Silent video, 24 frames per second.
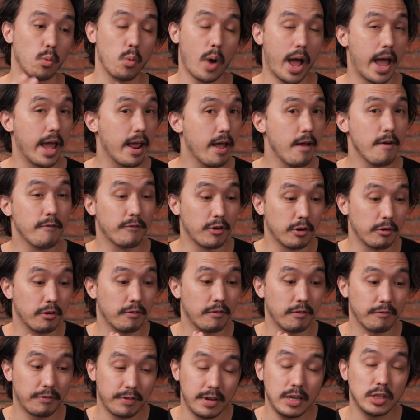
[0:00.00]
wet for
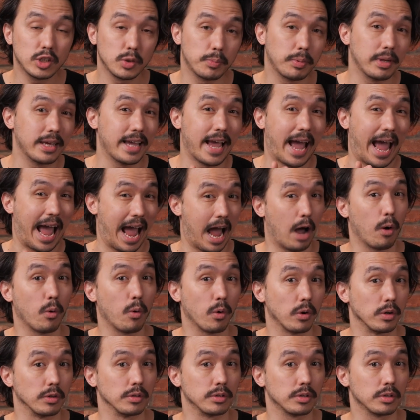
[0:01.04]
feasibly
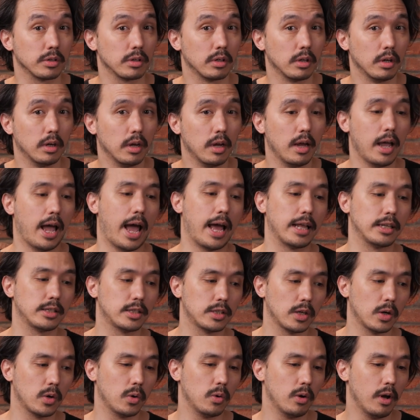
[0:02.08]
hours. And
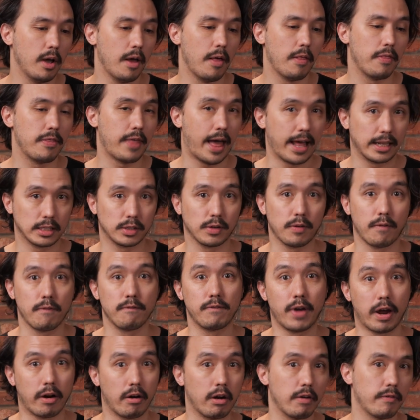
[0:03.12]
so that's
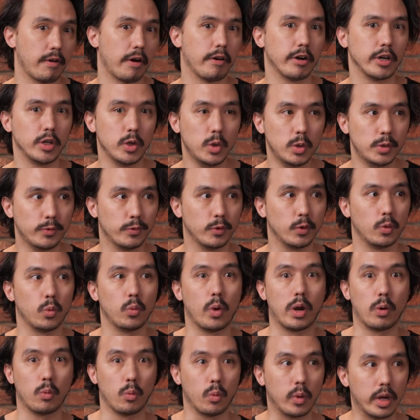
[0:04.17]
very, very useful
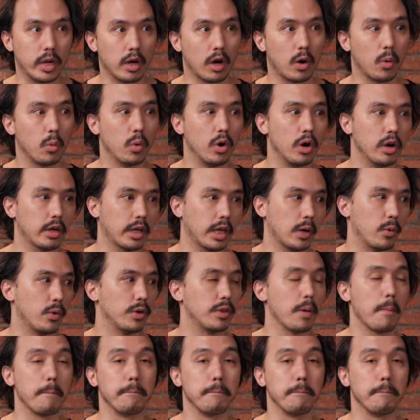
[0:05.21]
when we are working with